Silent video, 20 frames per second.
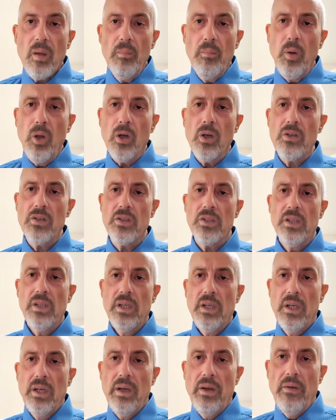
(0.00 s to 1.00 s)
blocks
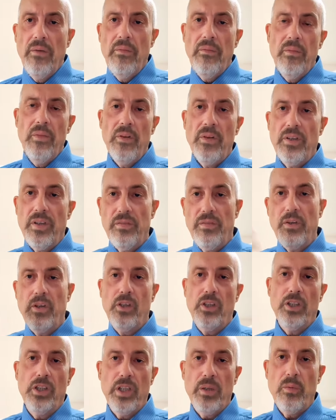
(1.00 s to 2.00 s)
the
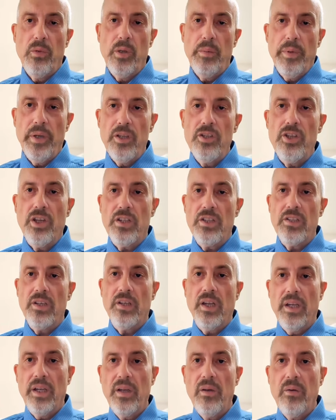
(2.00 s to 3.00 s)
difficulty will be adjusted
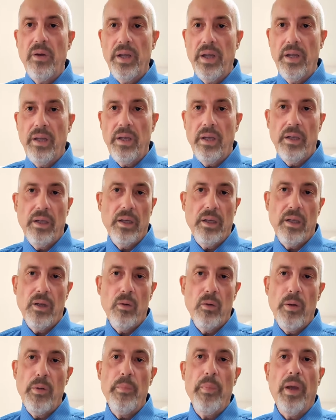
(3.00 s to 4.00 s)
anyway and it
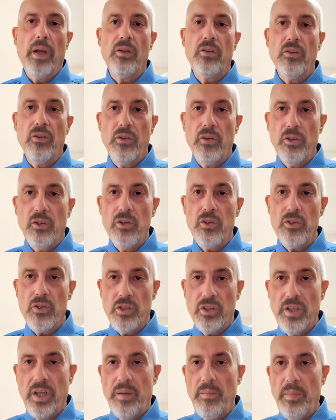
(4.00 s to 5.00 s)
will be back to the usual
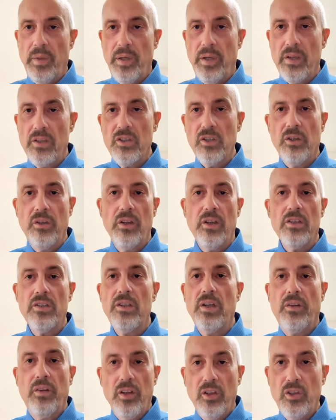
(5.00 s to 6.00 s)
10 minutes. So there's
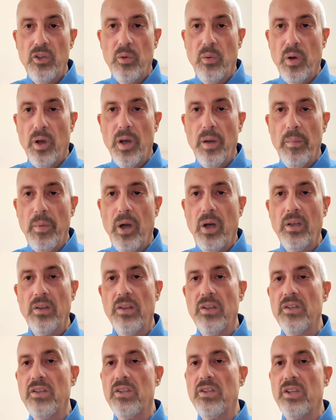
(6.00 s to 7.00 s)
nothing to worry about.
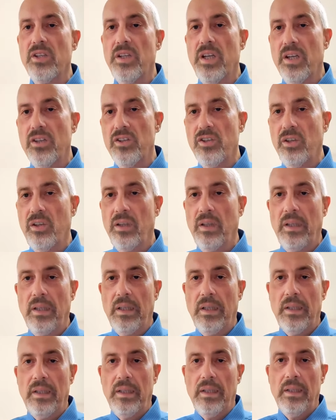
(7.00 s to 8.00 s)
This is a natural
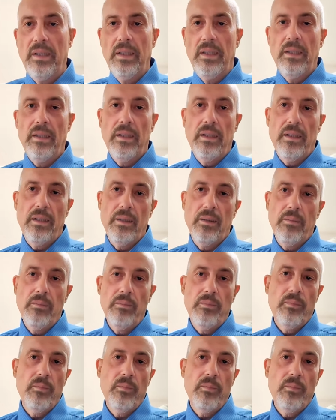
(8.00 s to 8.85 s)
uh,